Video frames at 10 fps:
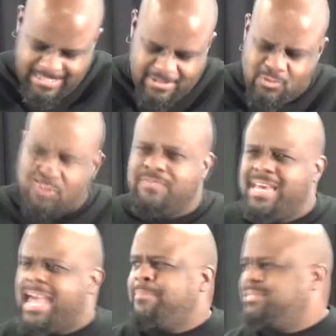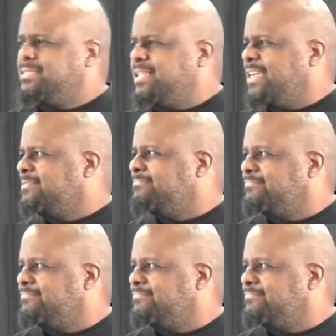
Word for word: Don't know if that happens today.